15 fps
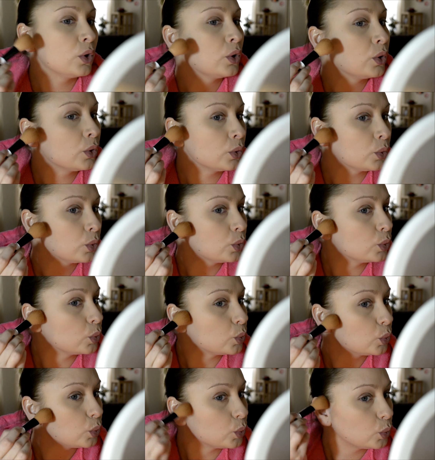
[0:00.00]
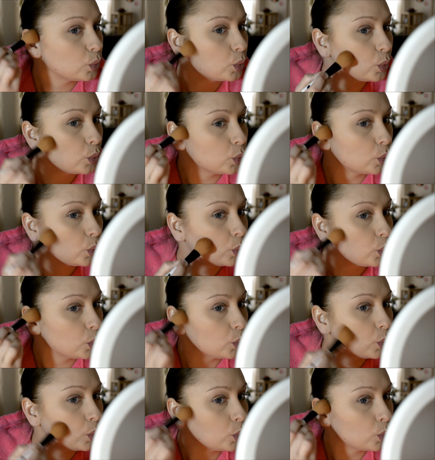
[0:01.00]

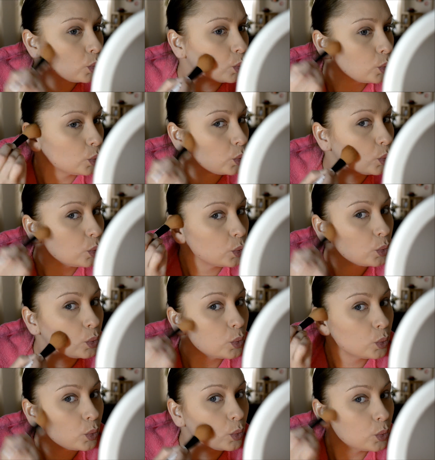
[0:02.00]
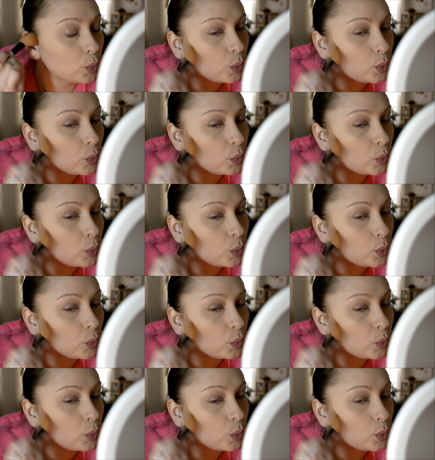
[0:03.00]
(no one is talking)